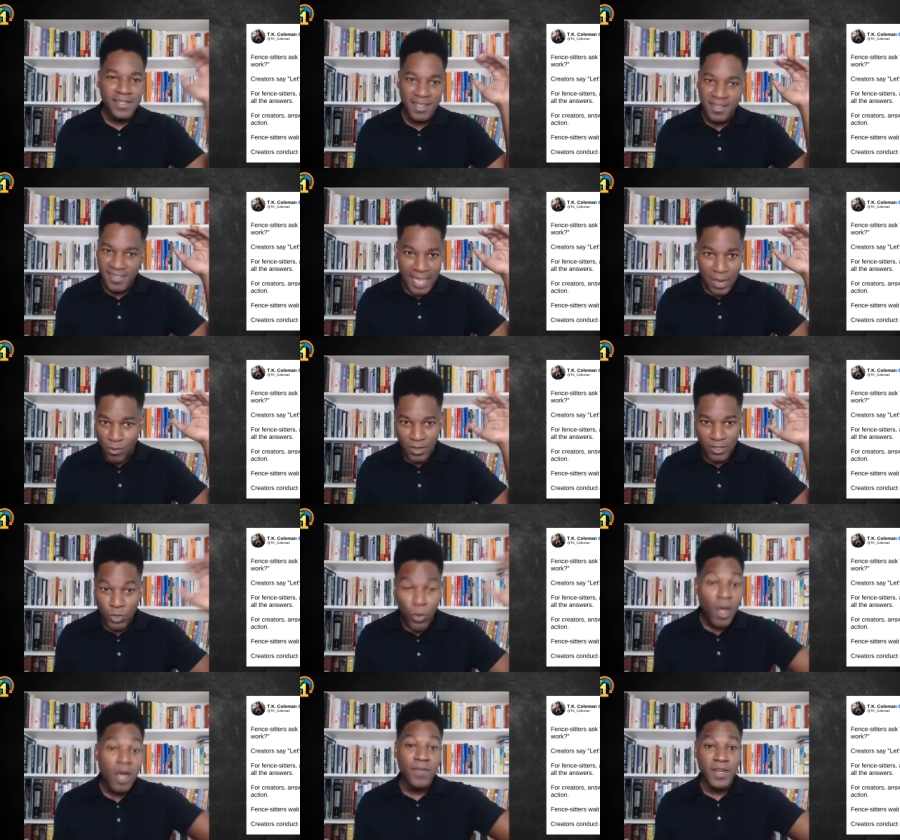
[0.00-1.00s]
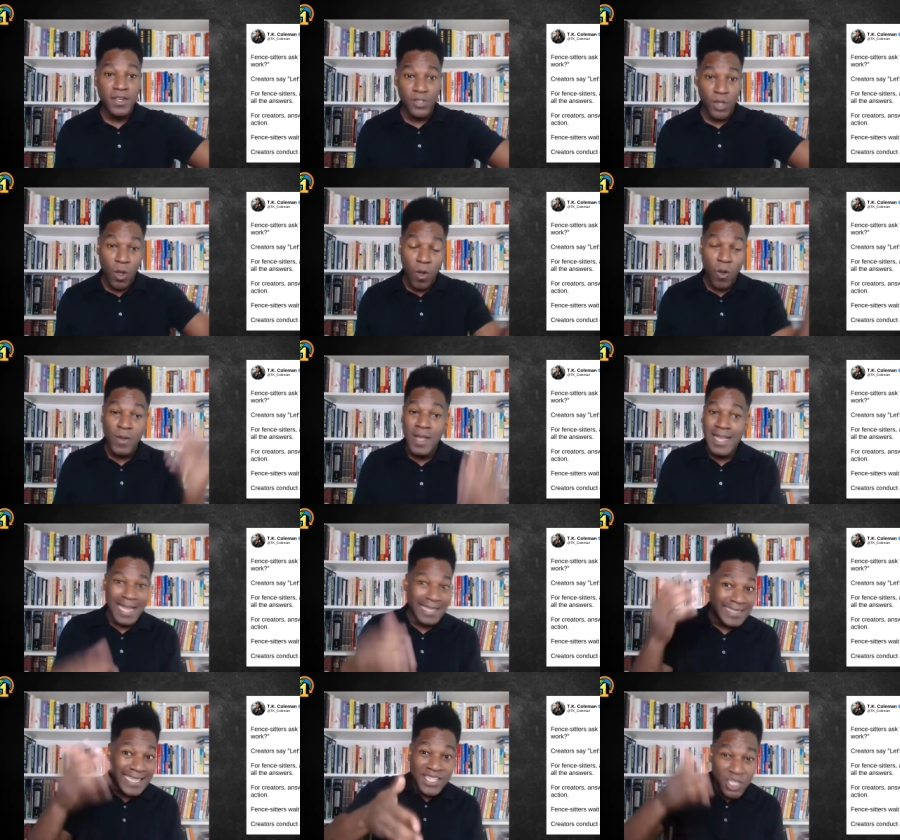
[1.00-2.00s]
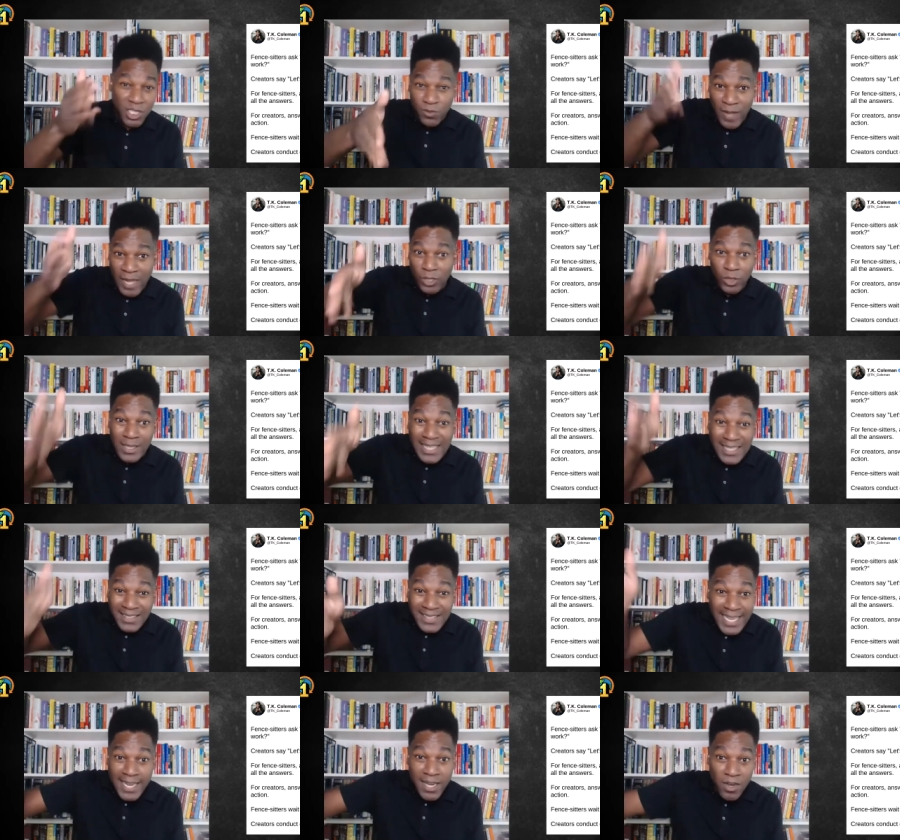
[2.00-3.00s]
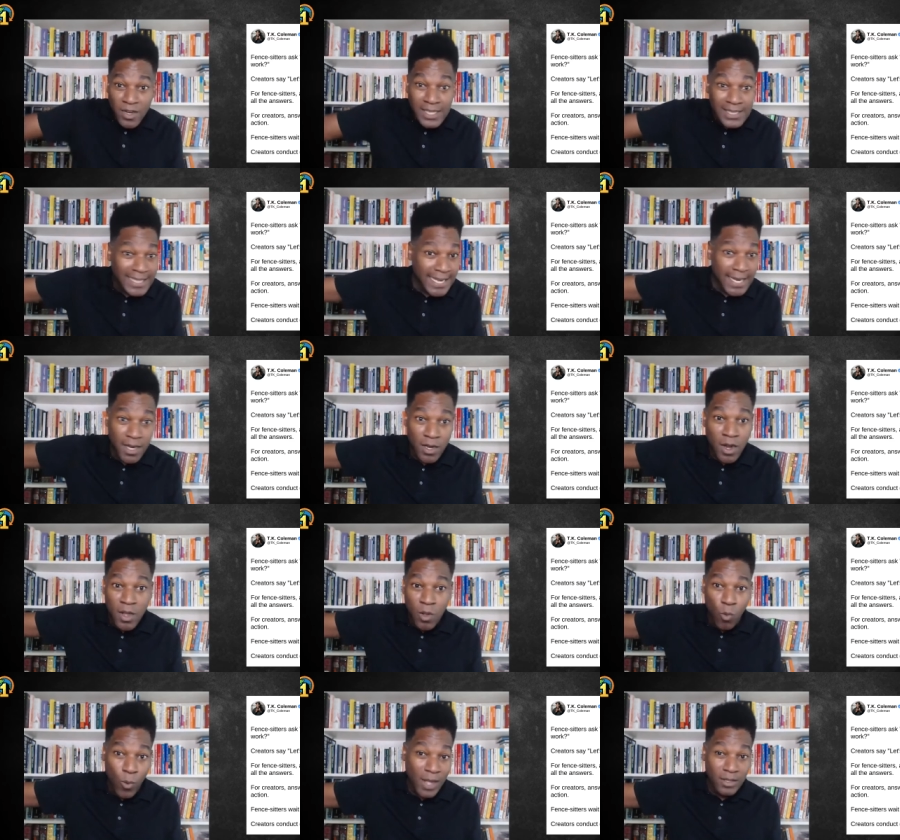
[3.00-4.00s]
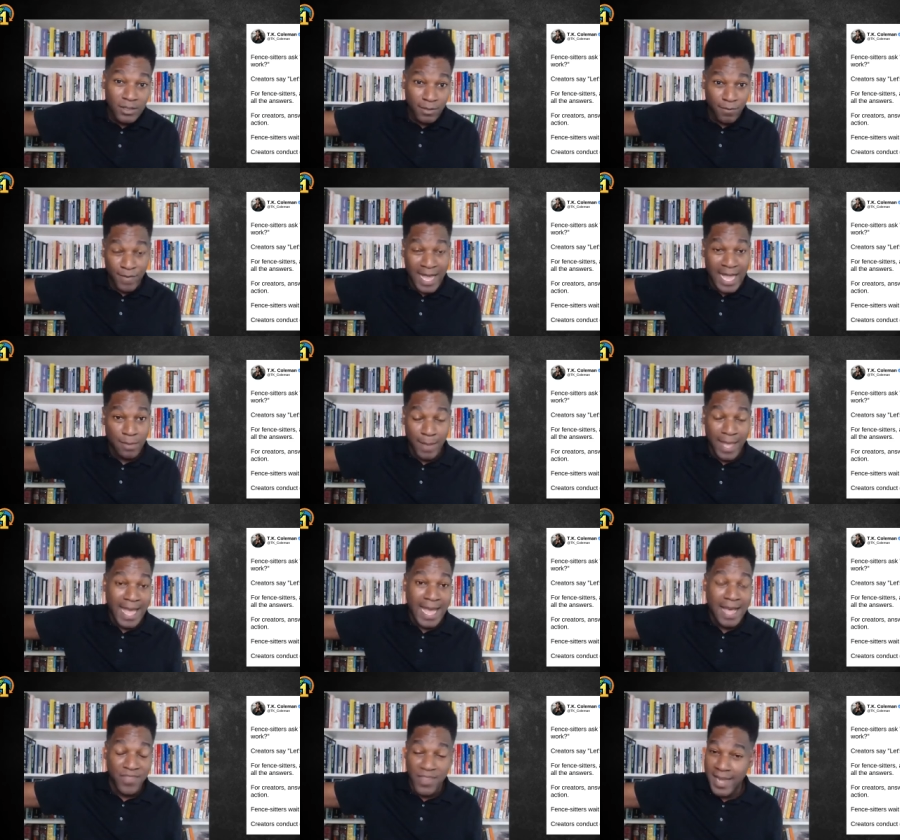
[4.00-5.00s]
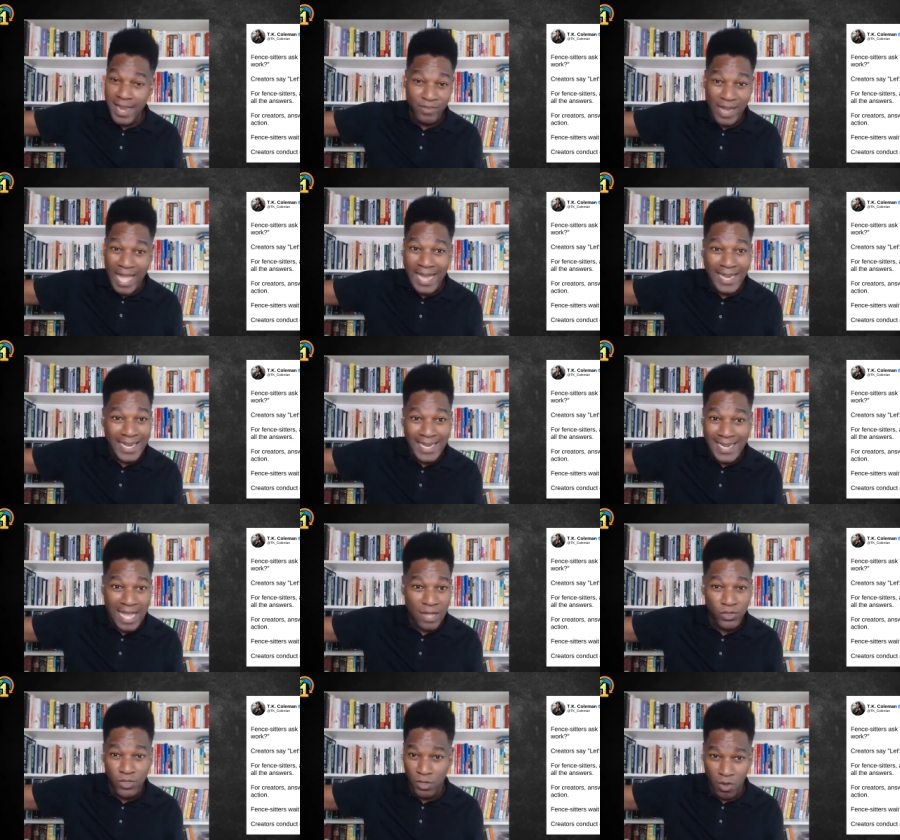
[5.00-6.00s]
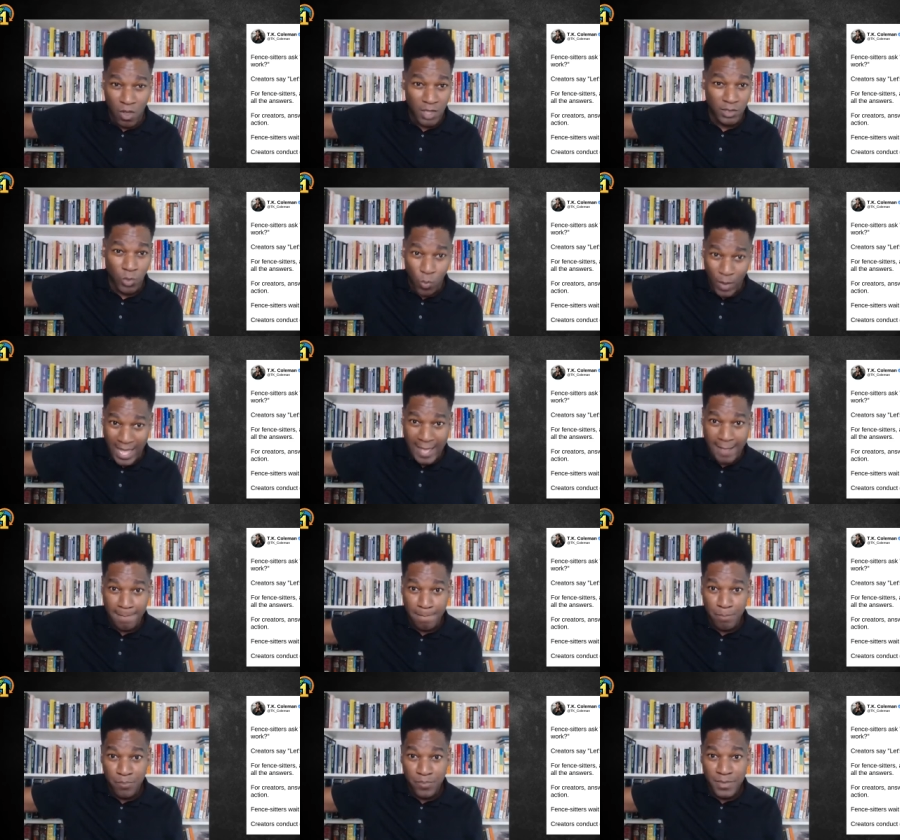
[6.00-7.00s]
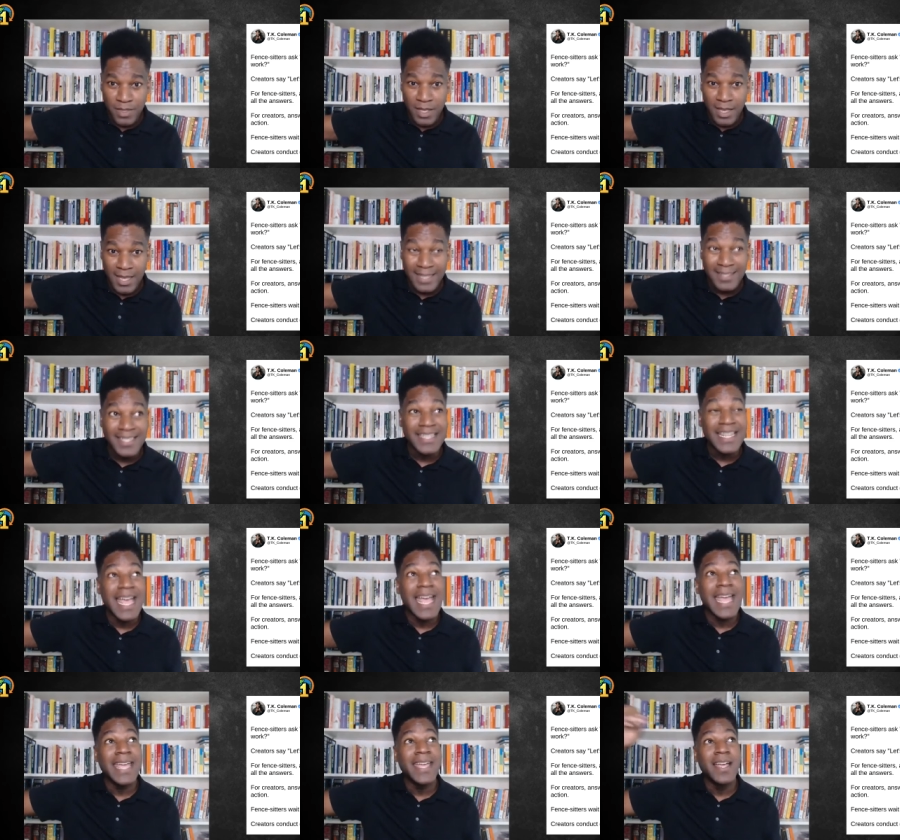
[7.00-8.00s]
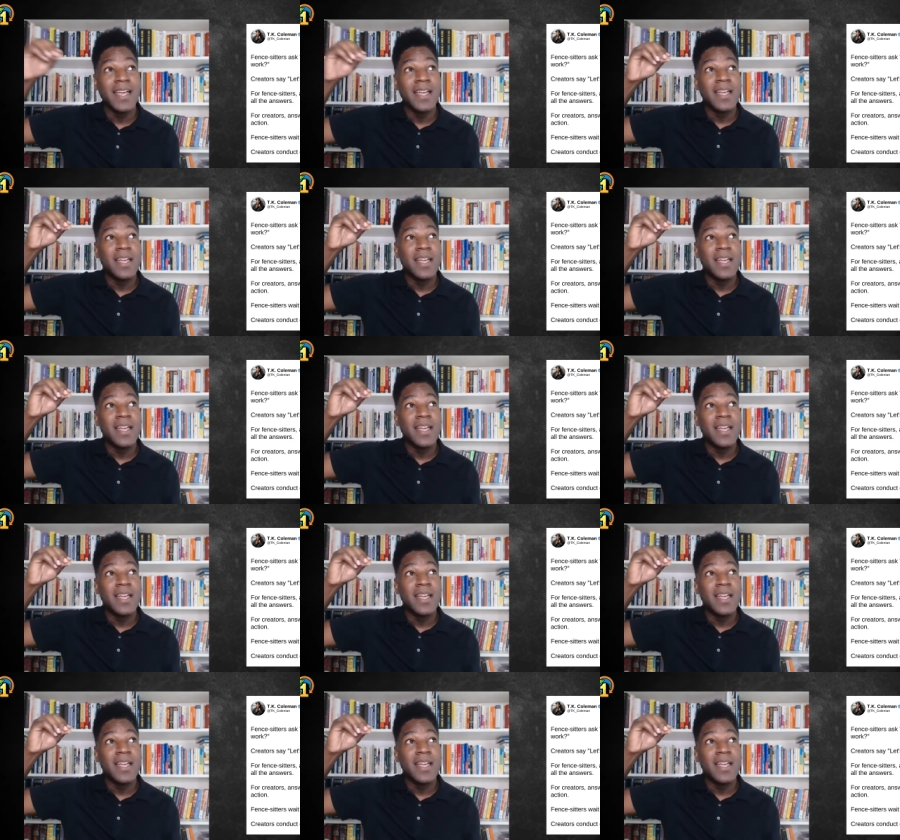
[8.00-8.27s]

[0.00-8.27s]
since they were 12 years old and they just followed a linear, clear, well defined path and never had any doubts along the way. And today,